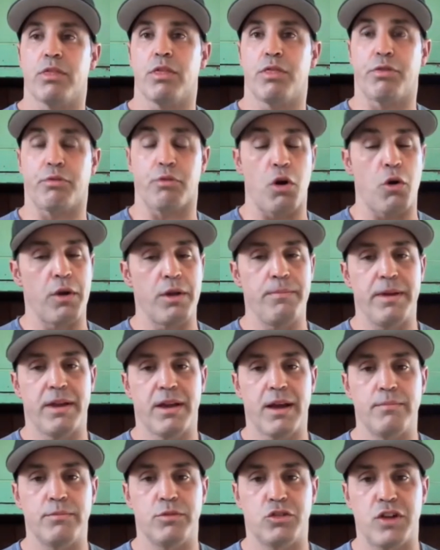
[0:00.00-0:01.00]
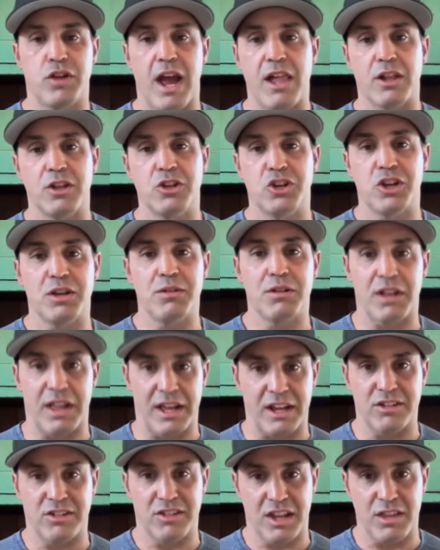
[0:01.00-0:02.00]
Throwing becomes challenging.
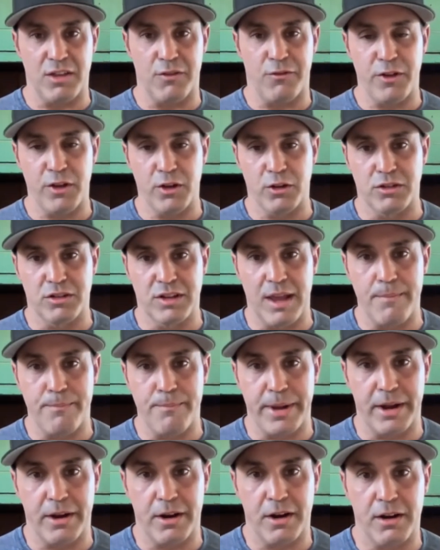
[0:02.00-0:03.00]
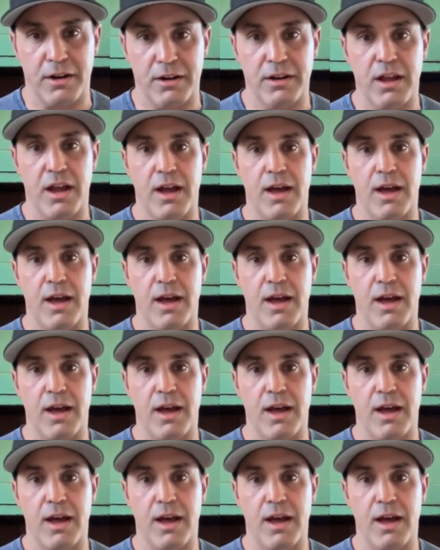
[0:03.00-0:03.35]
Like I said, the fields get bigger.